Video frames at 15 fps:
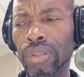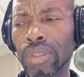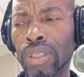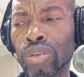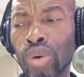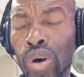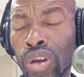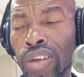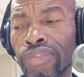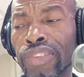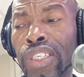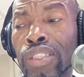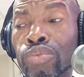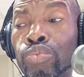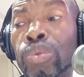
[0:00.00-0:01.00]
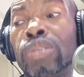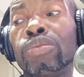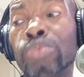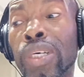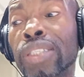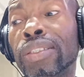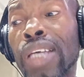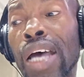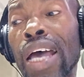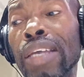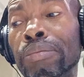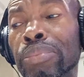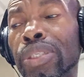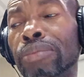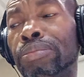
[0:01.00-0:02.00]
in all of this. We will die,
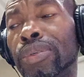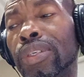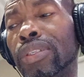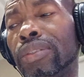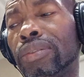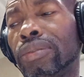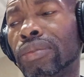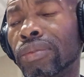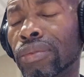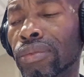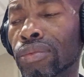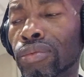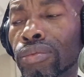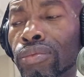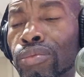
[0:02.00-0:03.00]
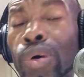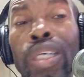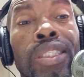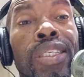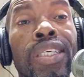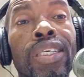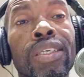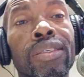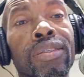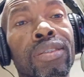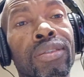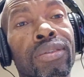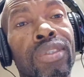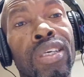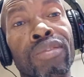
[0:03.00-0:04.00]
people. One day,
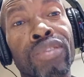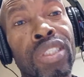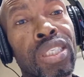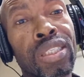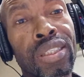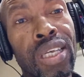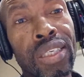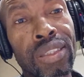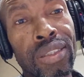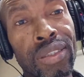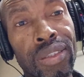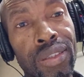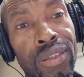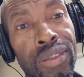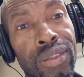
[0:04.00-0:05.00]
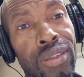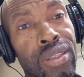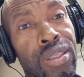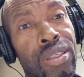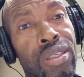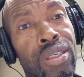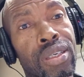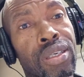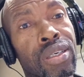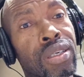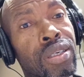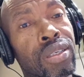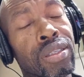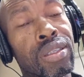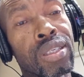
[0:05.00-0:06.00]
if Jesus
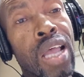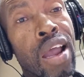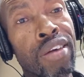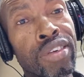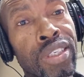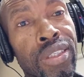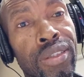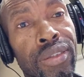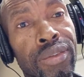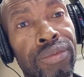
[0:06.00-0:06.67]
tarry,